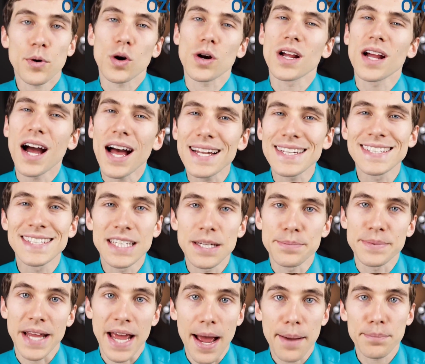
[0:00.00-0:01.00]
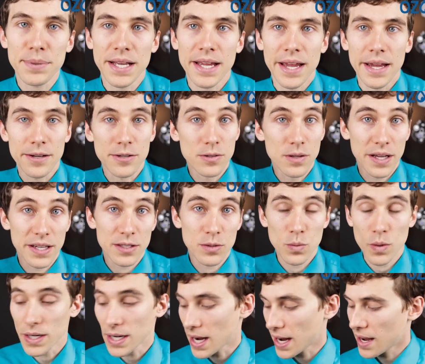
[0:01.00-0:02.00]
or cotton-tipped applicator like the
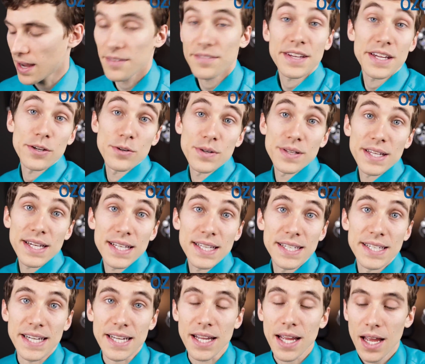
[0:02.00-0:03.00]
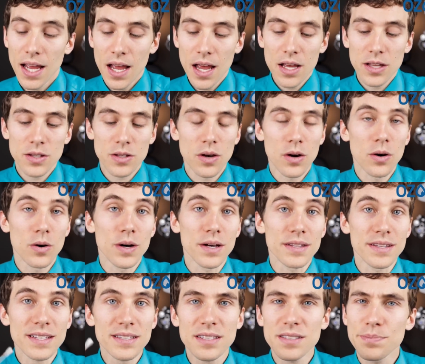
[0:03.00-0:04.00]
one I have here in the clinic. So
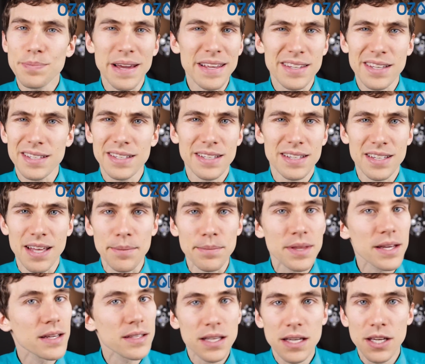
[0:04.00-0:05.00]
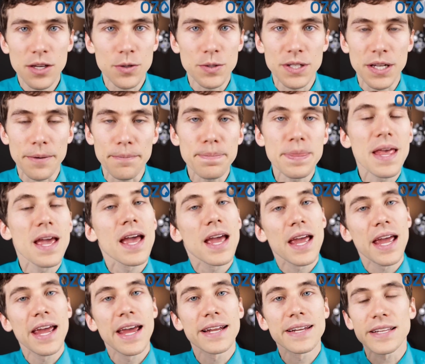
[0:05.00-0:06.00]
this is basically the same thing as a Q-tip,
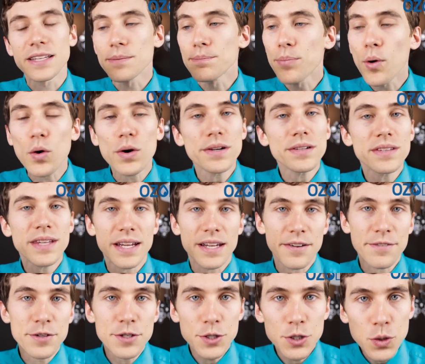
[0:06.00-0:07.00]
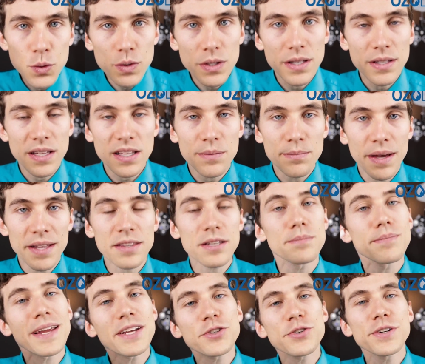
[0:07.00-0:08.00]
and it's important that if you're using this
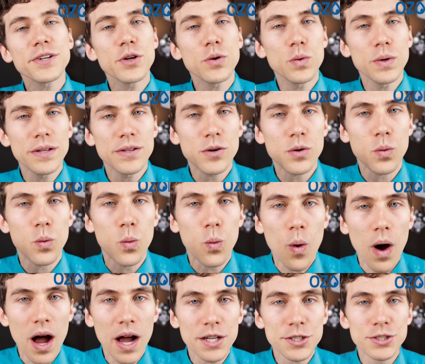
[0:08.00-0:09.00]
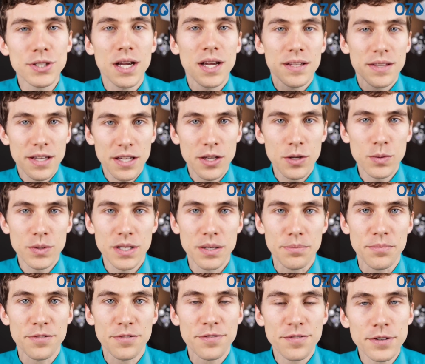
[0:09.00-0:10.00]
method, make sure you either wash the
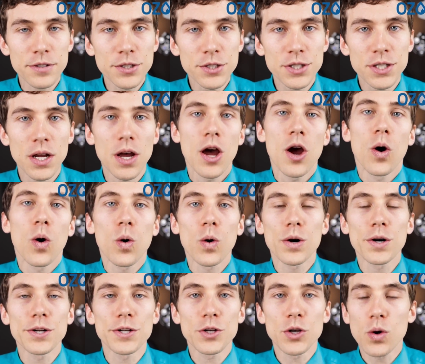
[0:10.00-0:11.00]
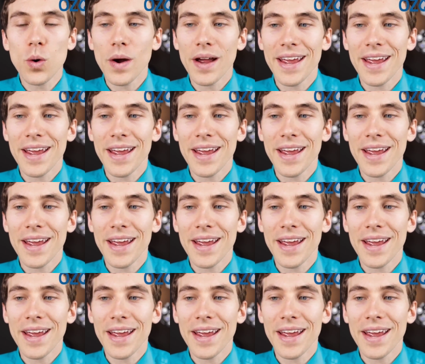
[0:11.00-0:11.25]
Q-tip first, or you go